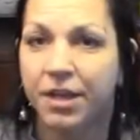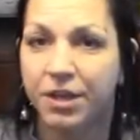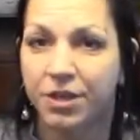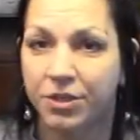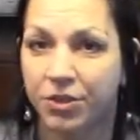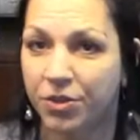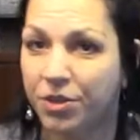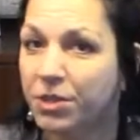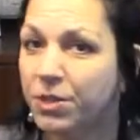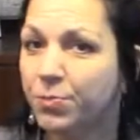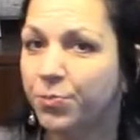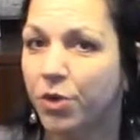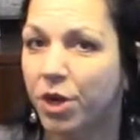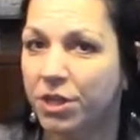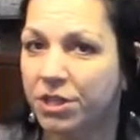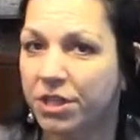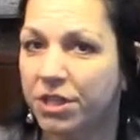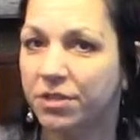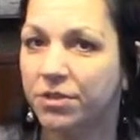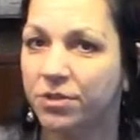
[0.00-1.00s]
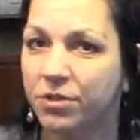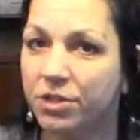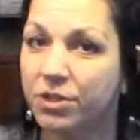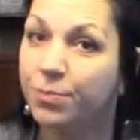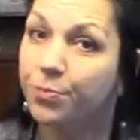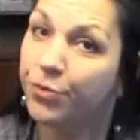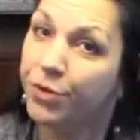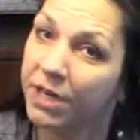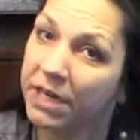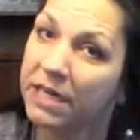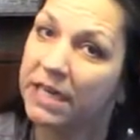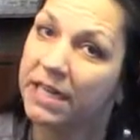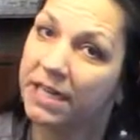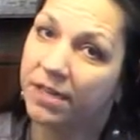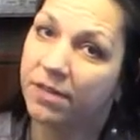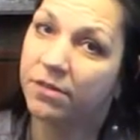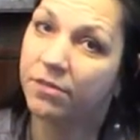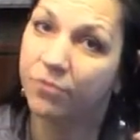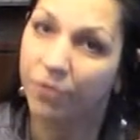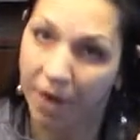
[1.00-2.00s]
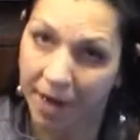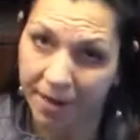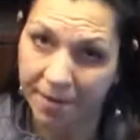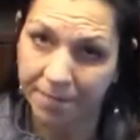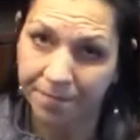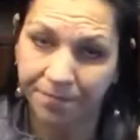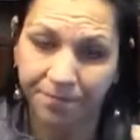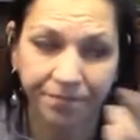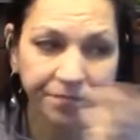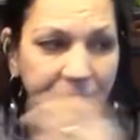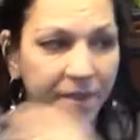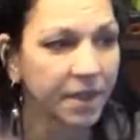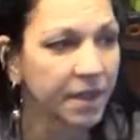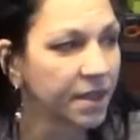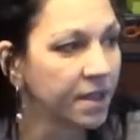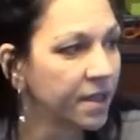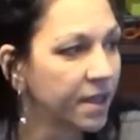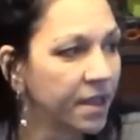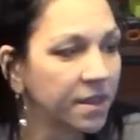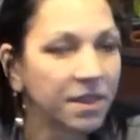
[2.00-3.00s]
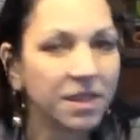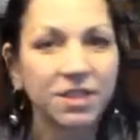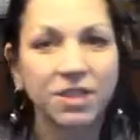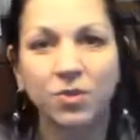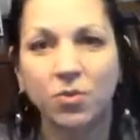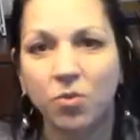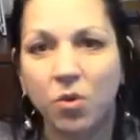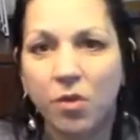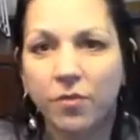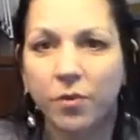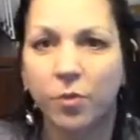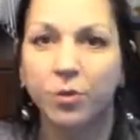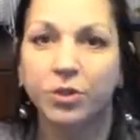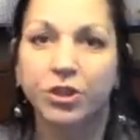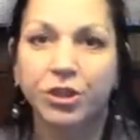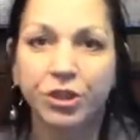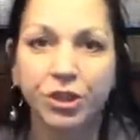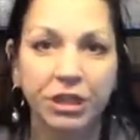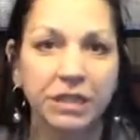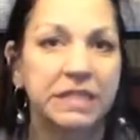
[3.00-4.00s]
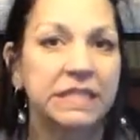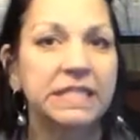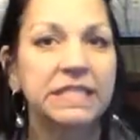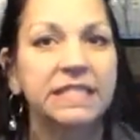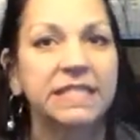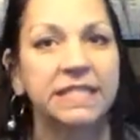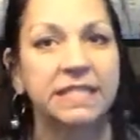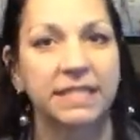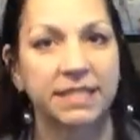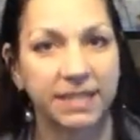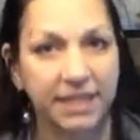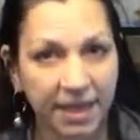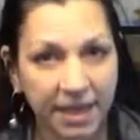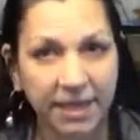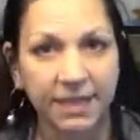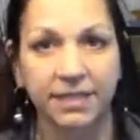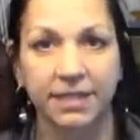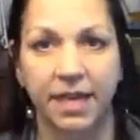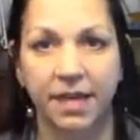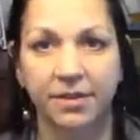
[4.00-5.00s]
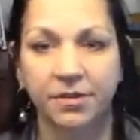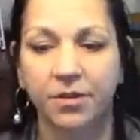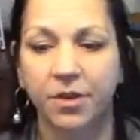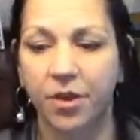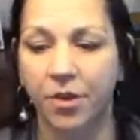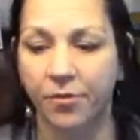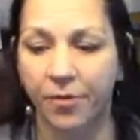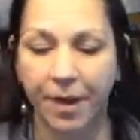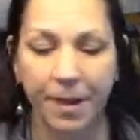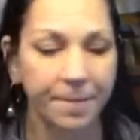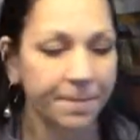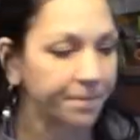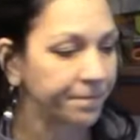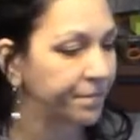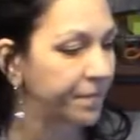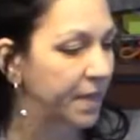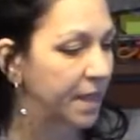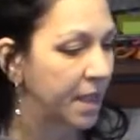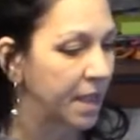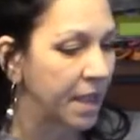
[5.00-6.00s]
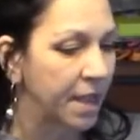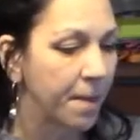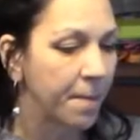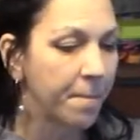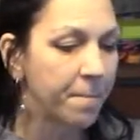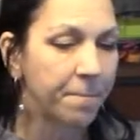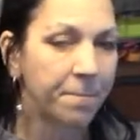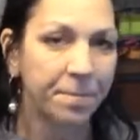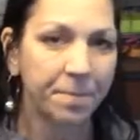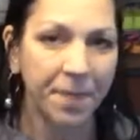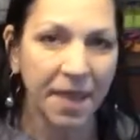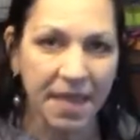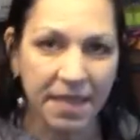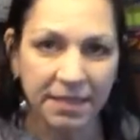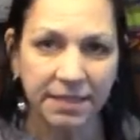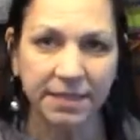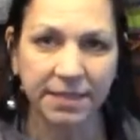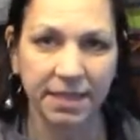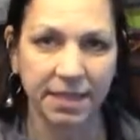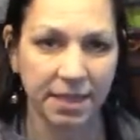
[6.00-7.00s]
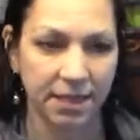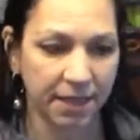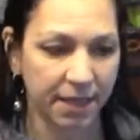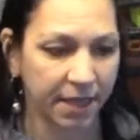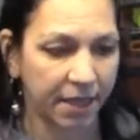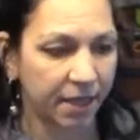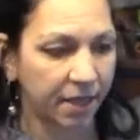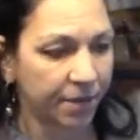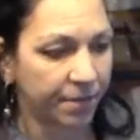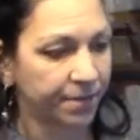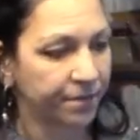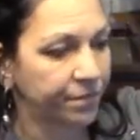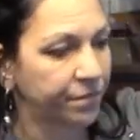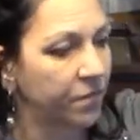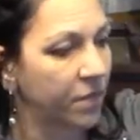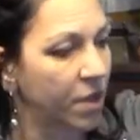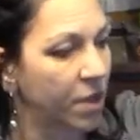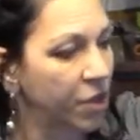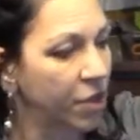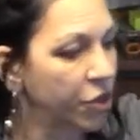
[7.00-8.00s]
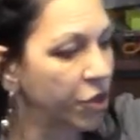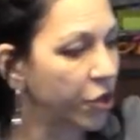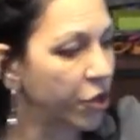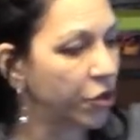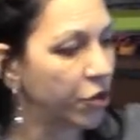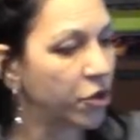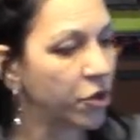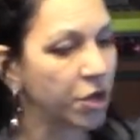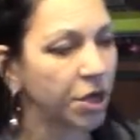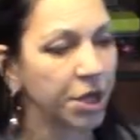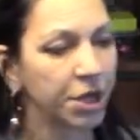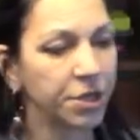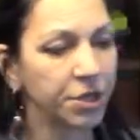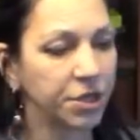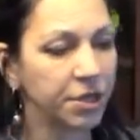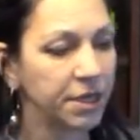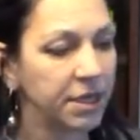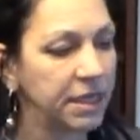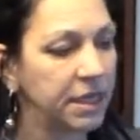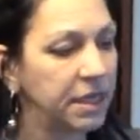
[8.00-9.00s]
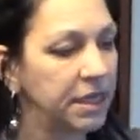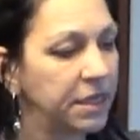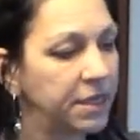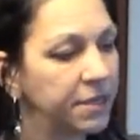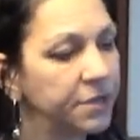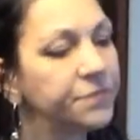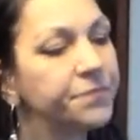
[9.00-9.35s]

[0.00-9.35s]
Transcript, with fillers: So this project looks pretty neat, right? Let's go over what you're going to need to get it done. All right. Basically, you're going to need